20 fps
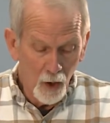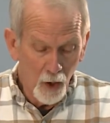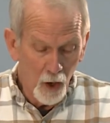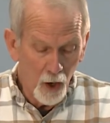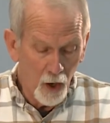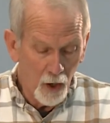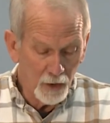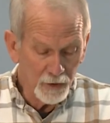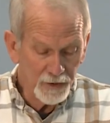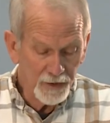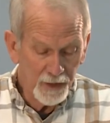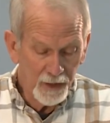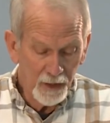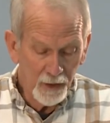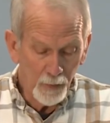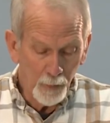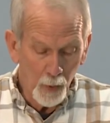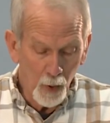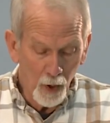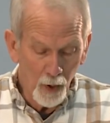All city
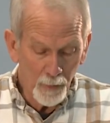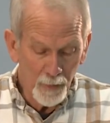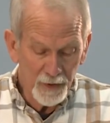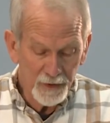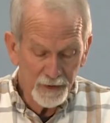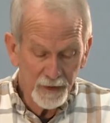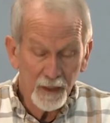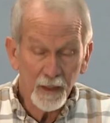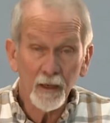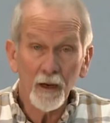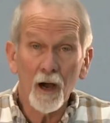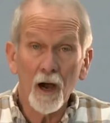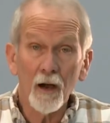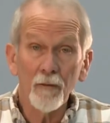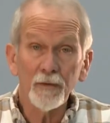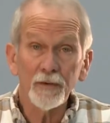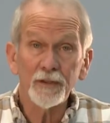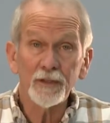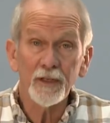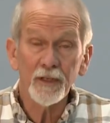departments and
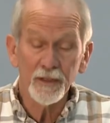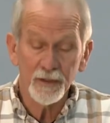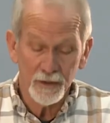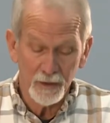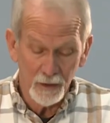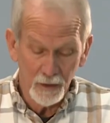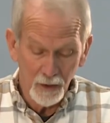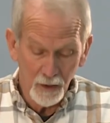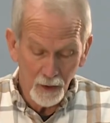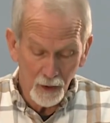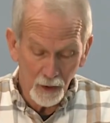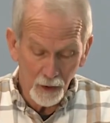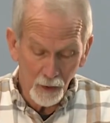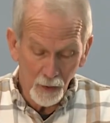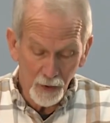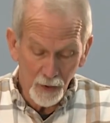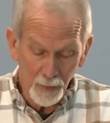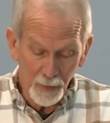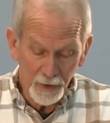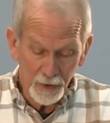offices are
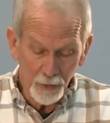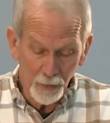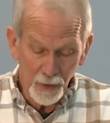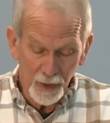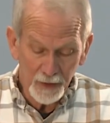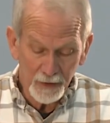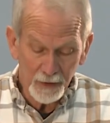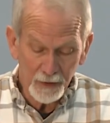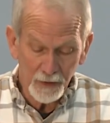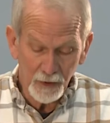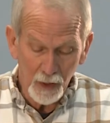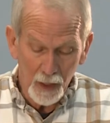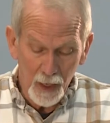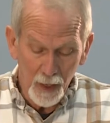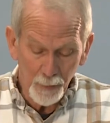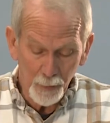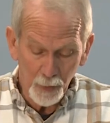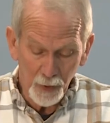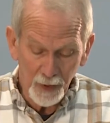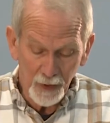going to be directed to
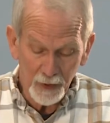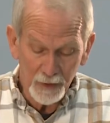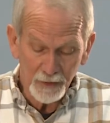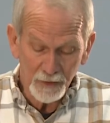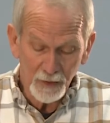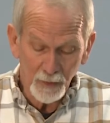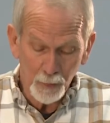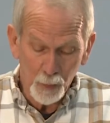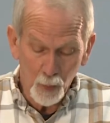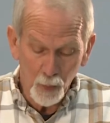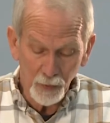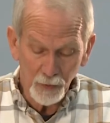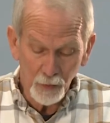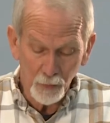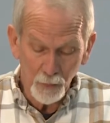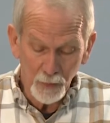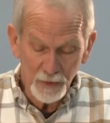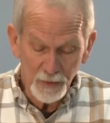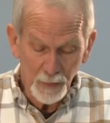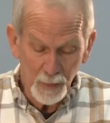operate and support the
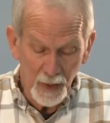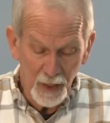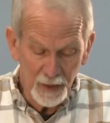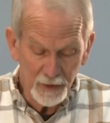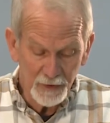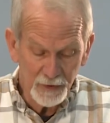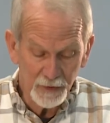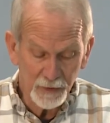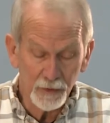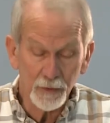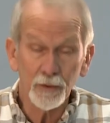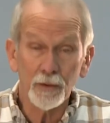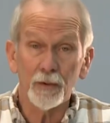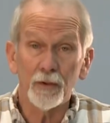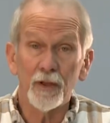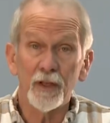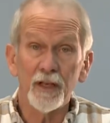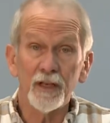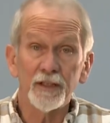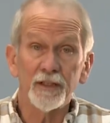response to
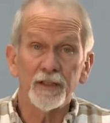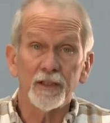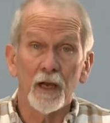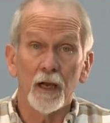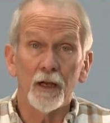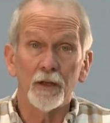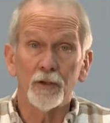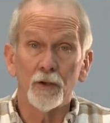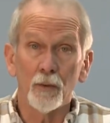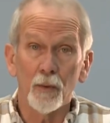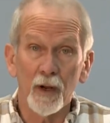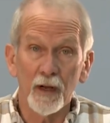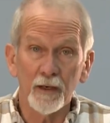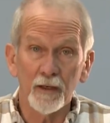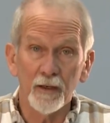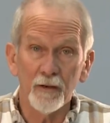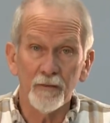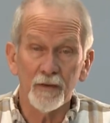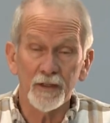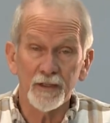this
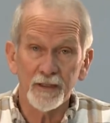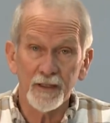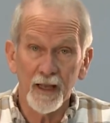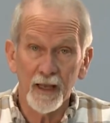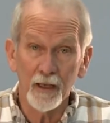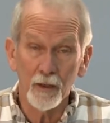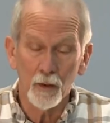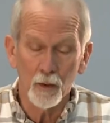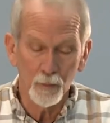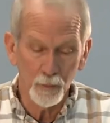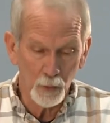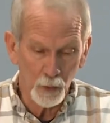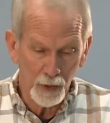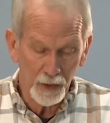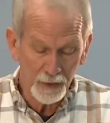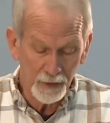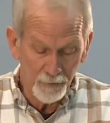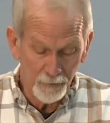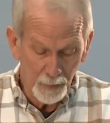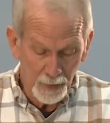directive, the stay-at-home
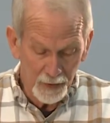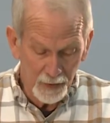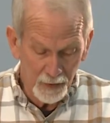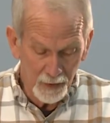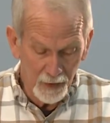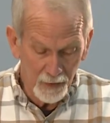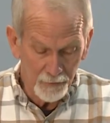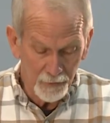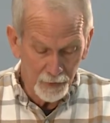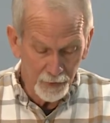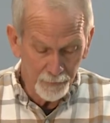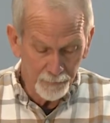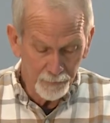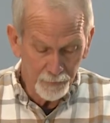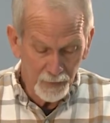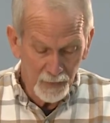directive by the governor,